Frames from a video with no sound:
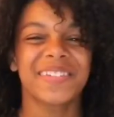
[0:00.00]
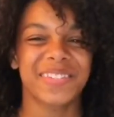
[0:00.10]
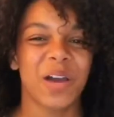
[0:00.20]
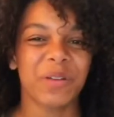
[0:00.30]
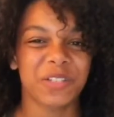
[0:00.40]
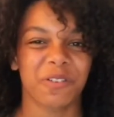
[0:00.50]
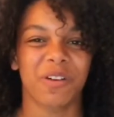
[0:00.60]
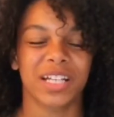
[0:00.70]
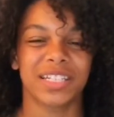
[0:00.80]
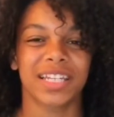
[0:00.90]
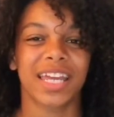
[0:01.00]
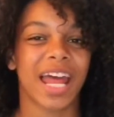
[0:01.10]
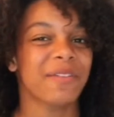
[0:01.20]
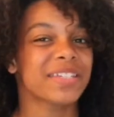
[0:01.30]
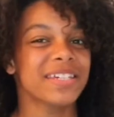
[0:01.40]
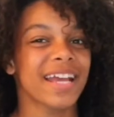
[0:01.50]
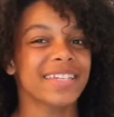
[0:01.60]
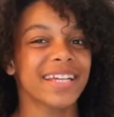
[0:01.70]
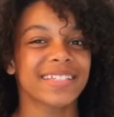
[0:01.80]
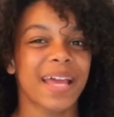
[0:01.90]
you so much for watching, and I will see you guys
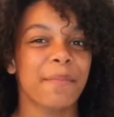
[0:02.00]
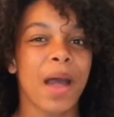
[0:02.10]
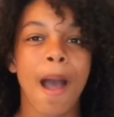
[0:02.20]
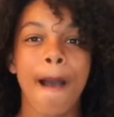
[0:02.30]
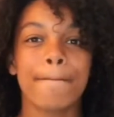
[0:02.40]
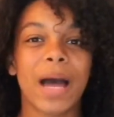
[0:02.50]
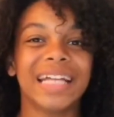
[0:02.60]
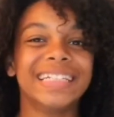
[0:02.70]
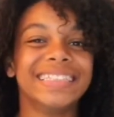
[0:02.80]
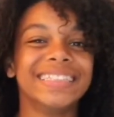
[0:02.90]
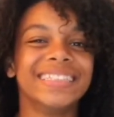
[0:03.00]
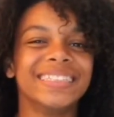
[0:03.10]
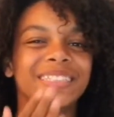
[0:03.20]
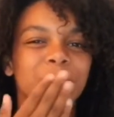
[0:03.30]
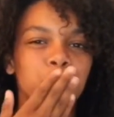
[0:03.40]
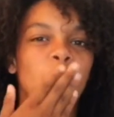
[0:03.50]
next time. Bye!